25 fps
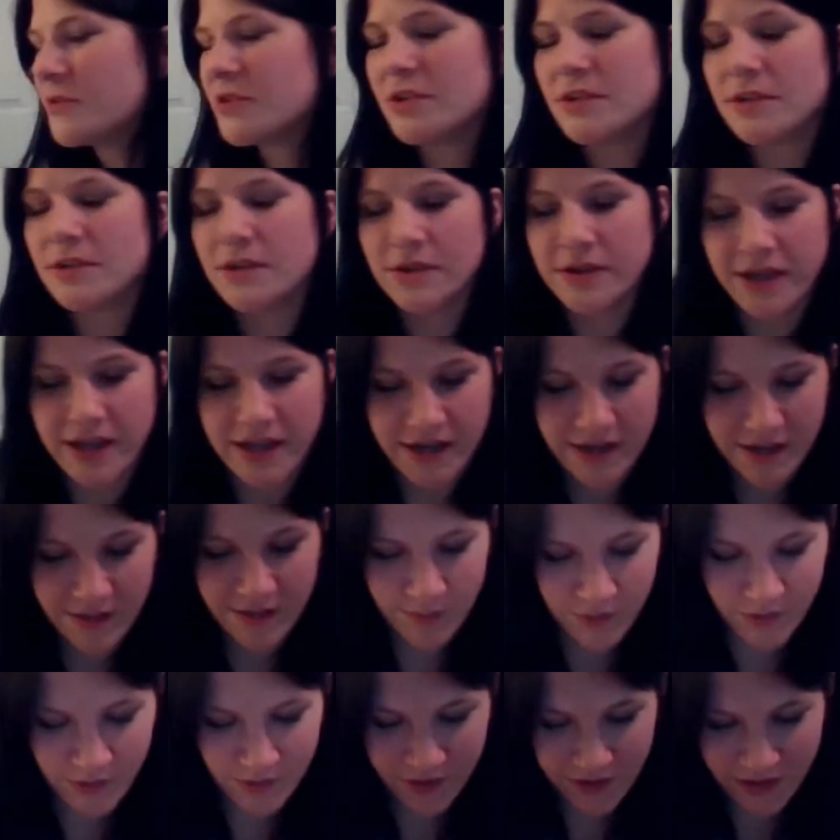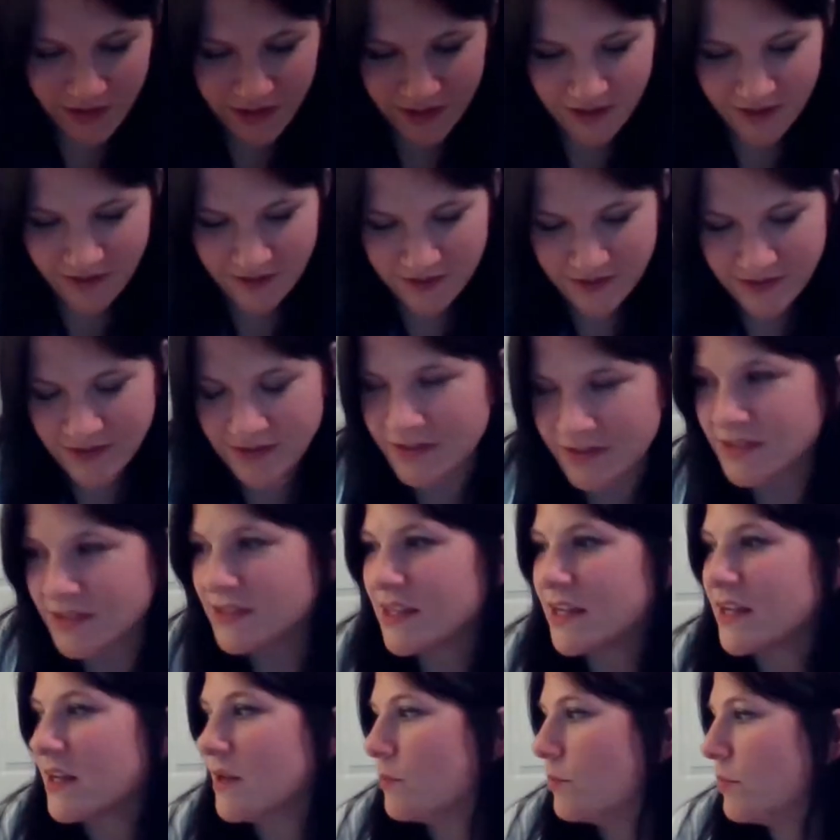Try to look at it in better lighting.
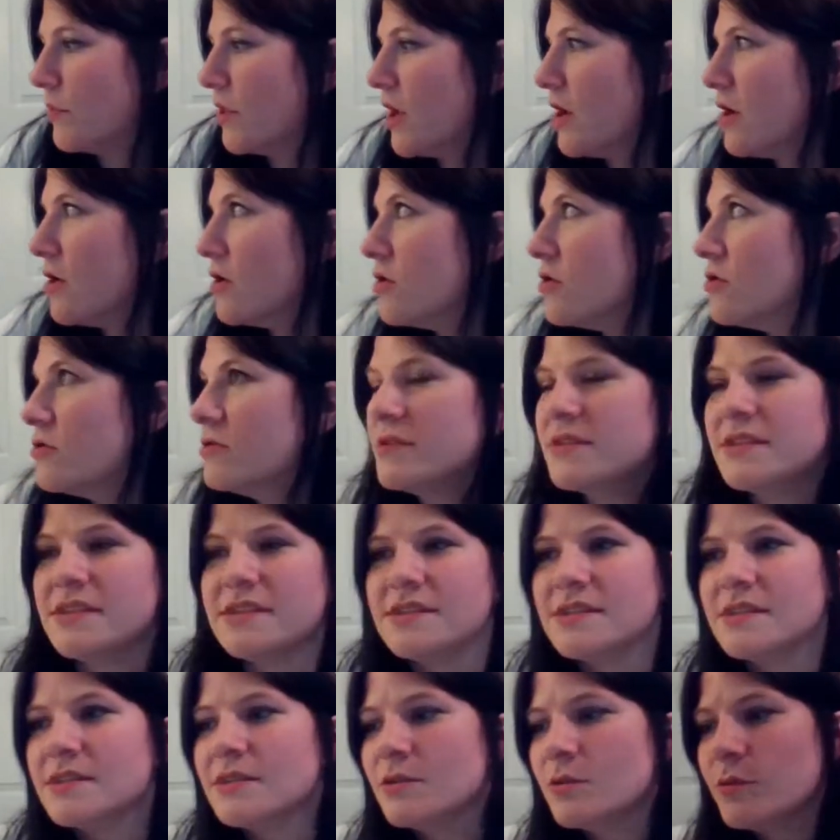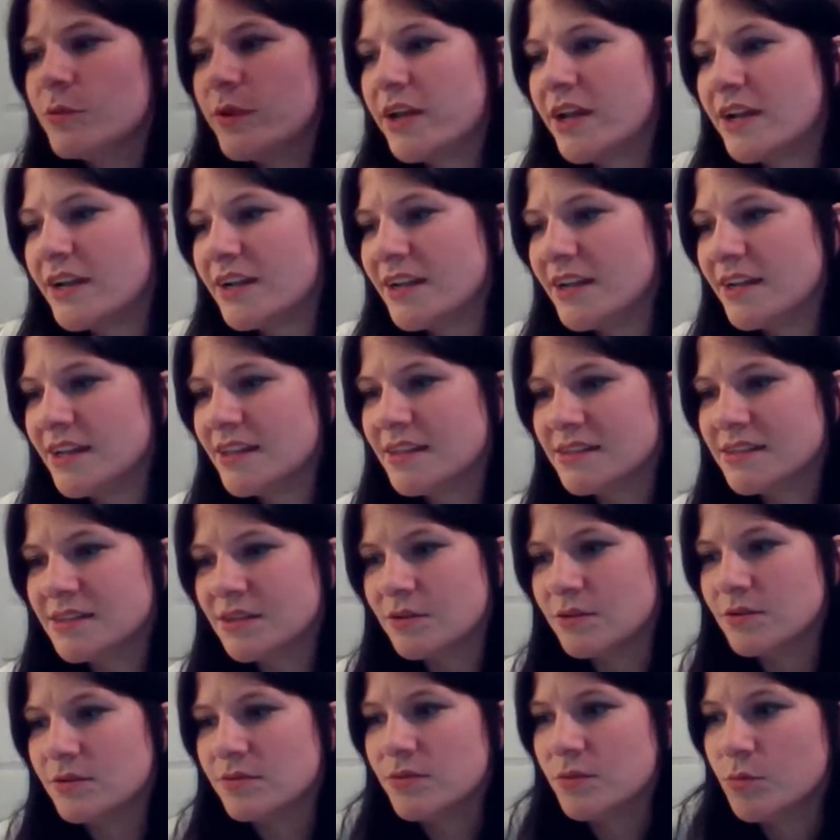lighting blows. Is there a way I can get this
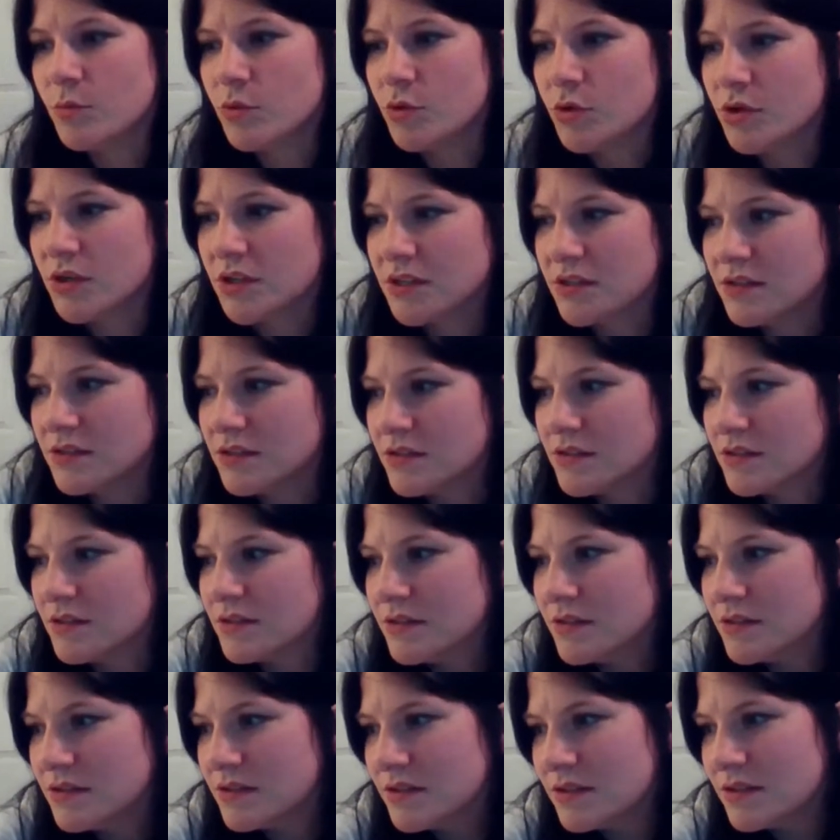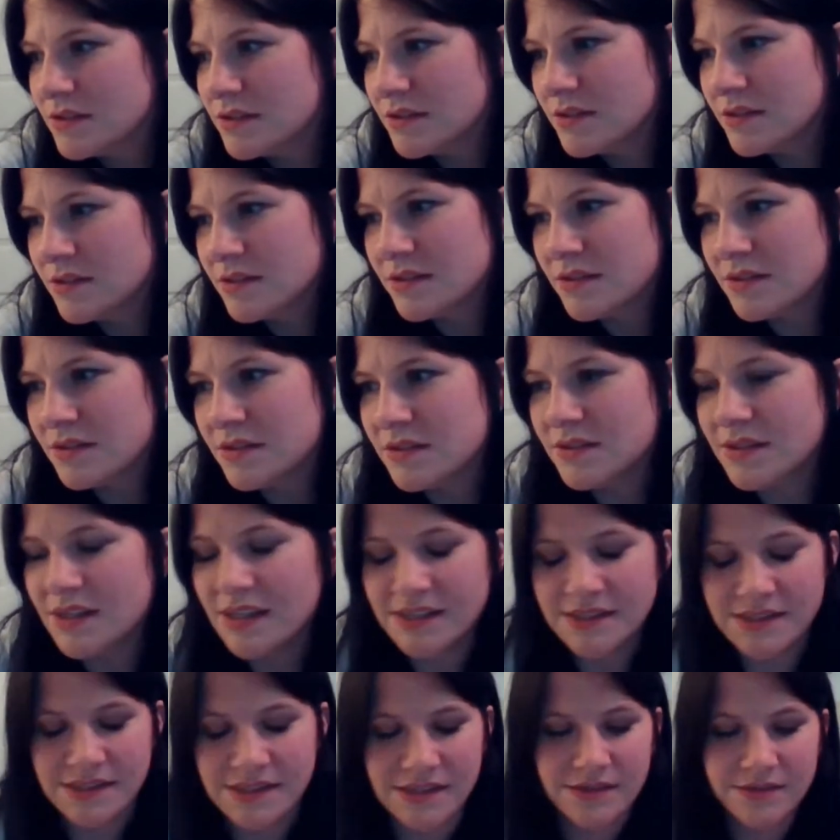over more?
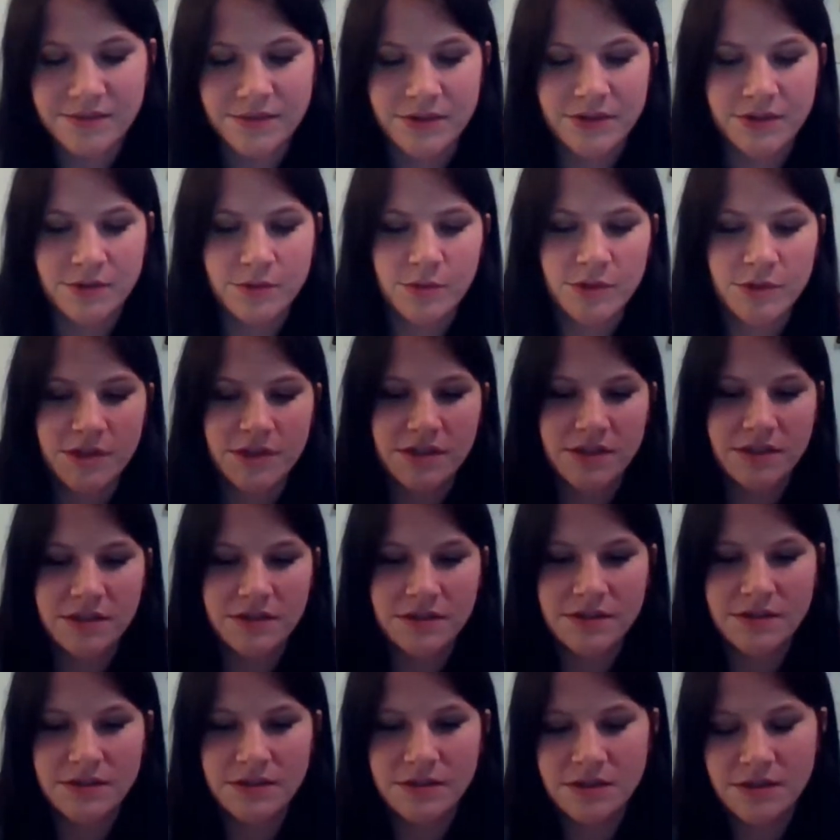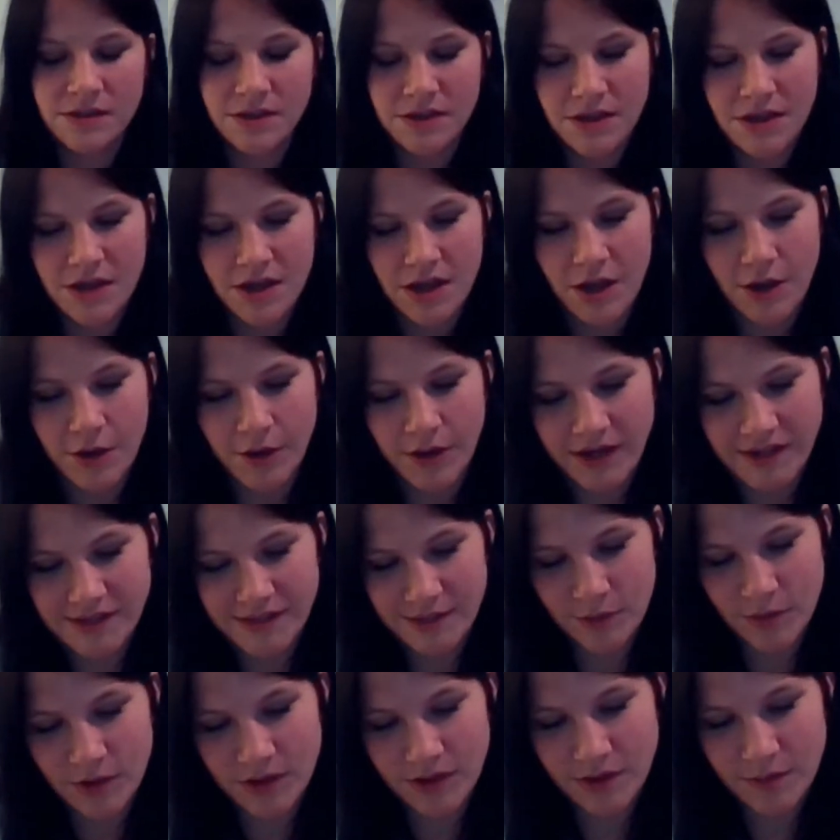That's never going to work. Okay,
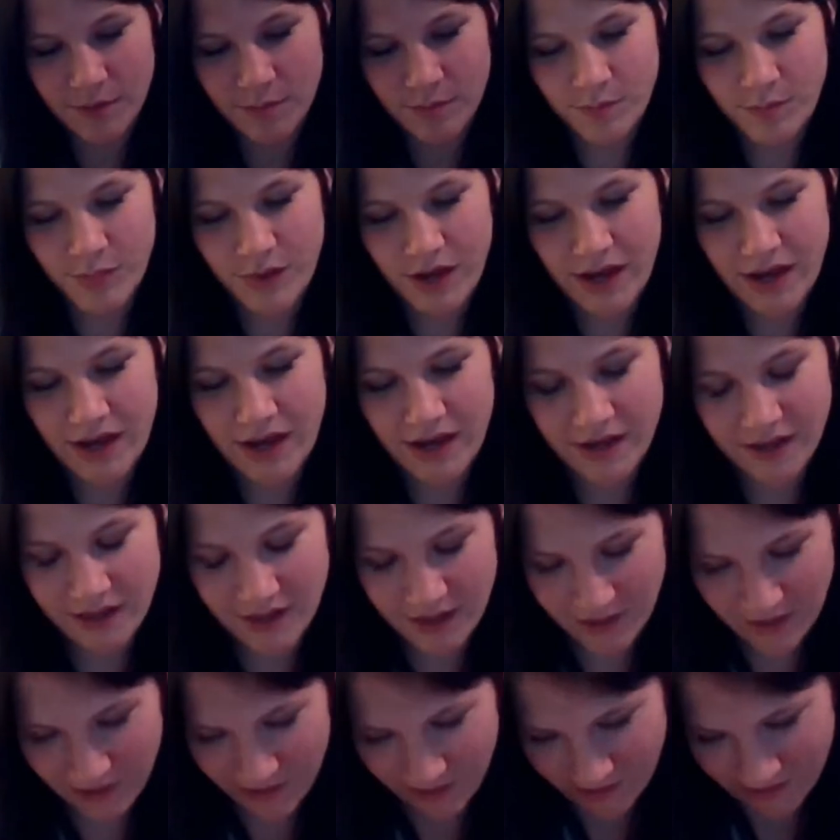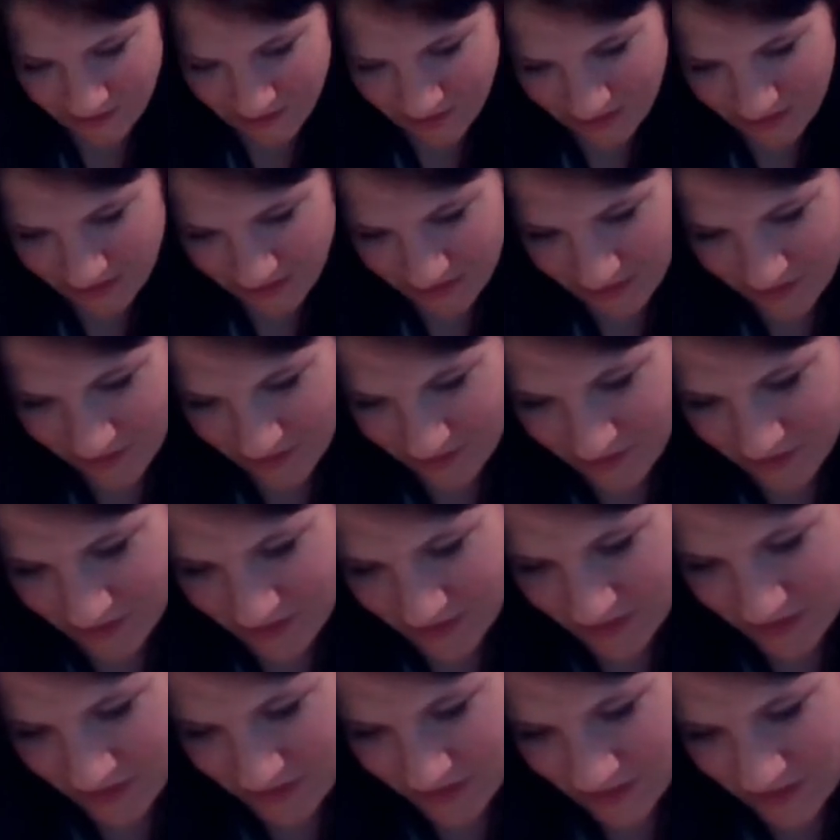so on the back, it looks like
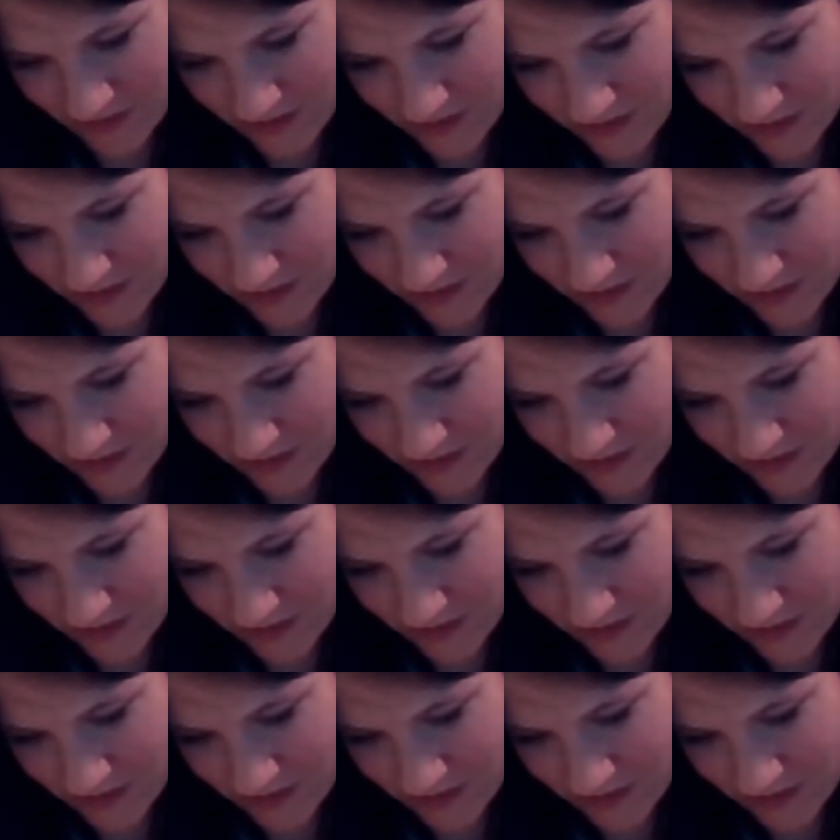there's...